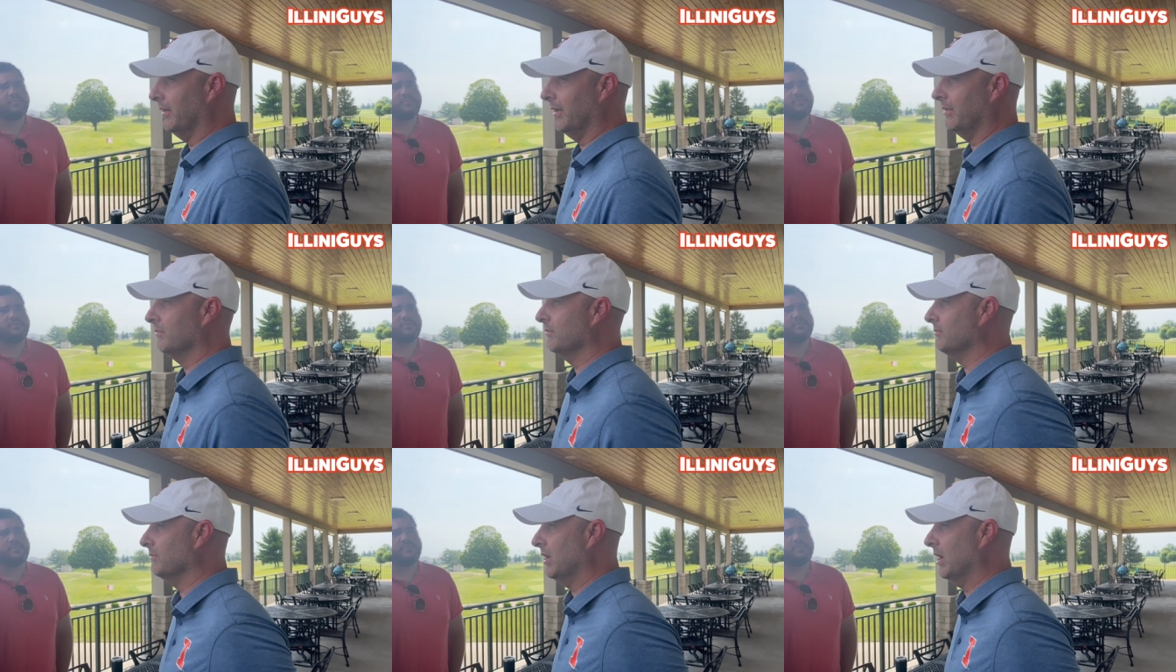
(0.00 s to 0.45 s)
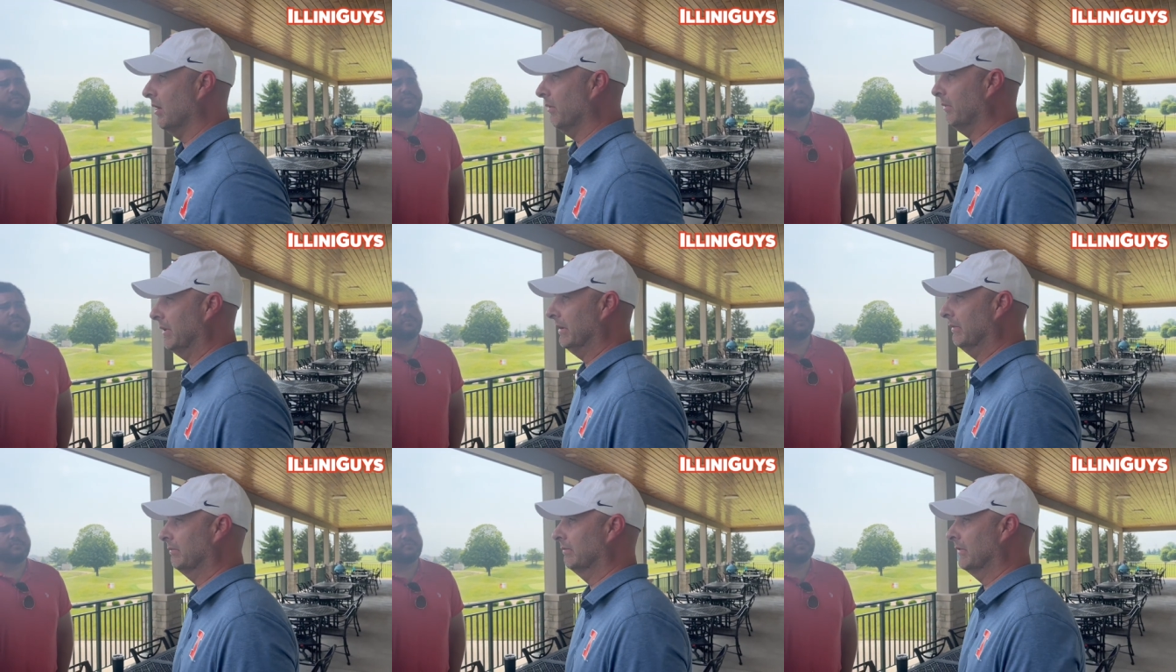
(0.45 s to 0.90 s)
then, you know,
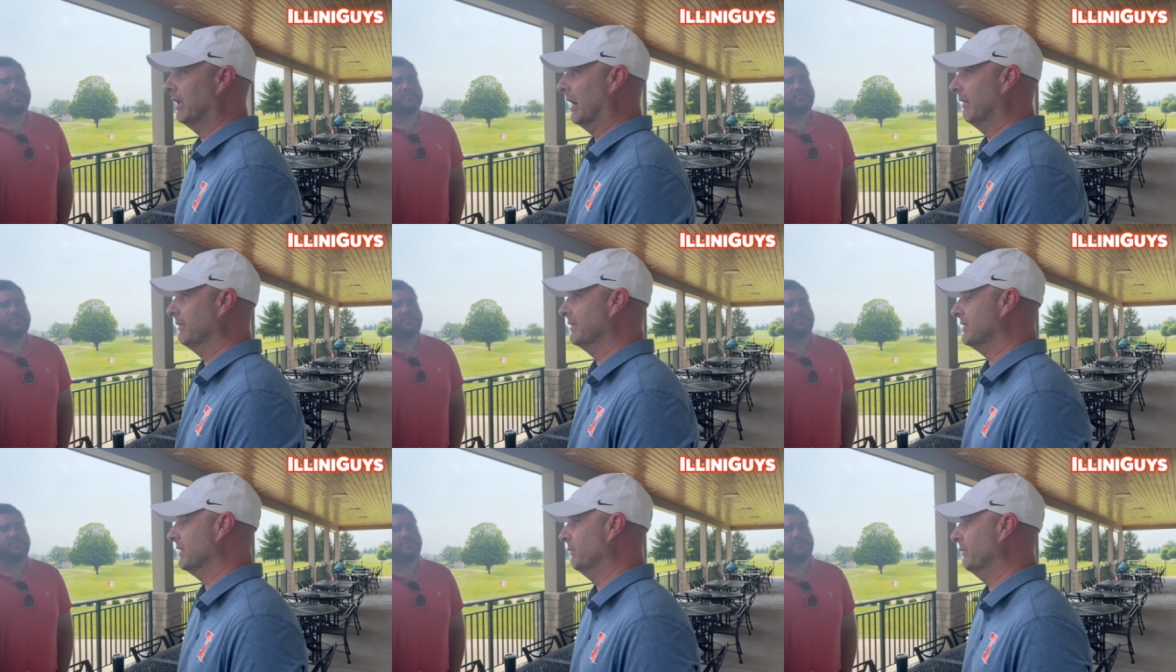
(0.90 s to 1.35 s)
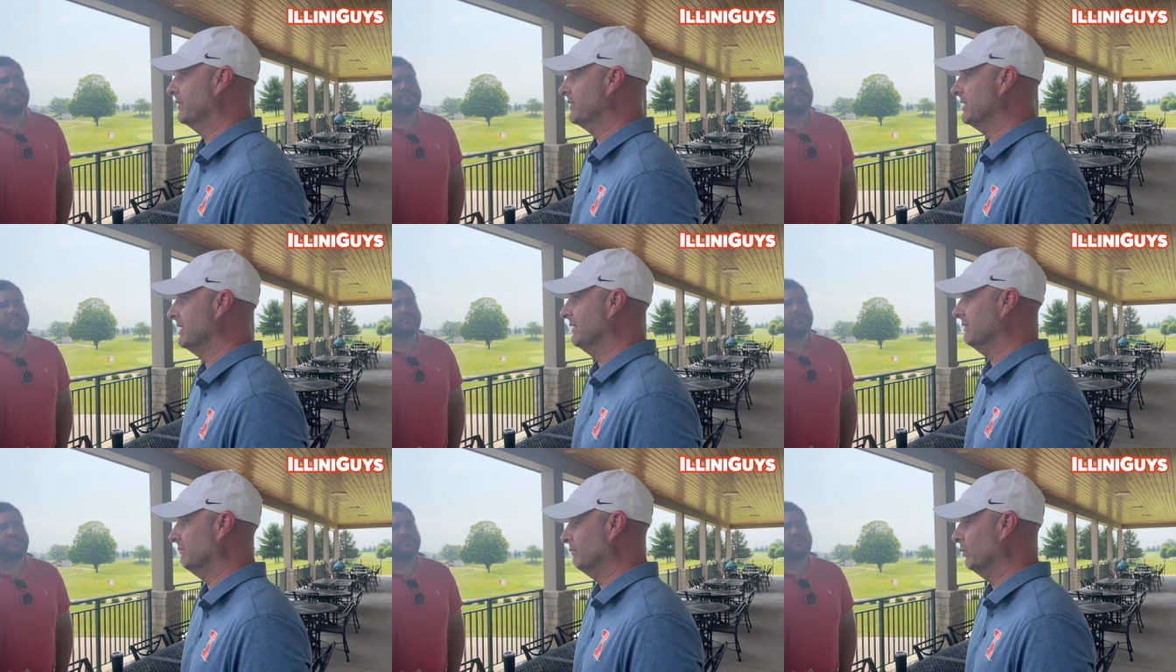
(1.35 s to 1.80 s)
we obviously
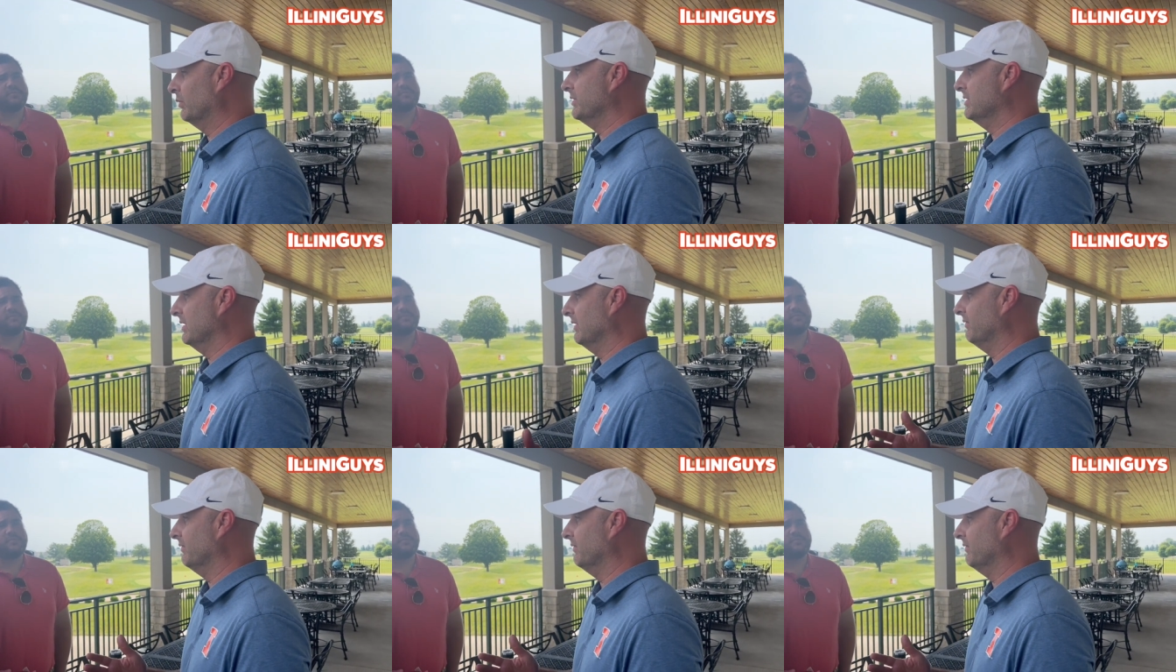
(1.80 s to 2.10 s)
once he